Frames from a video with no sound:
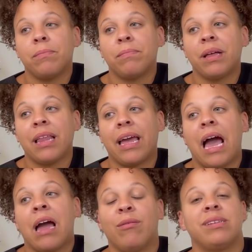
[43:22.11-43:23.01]
But like
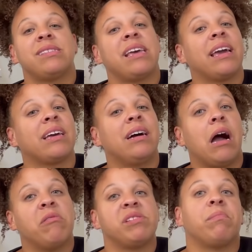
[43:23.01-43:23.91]
I was sick,
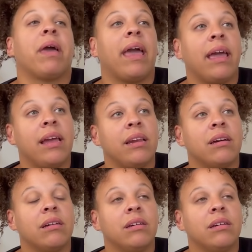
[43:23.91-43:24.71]
I was in pain.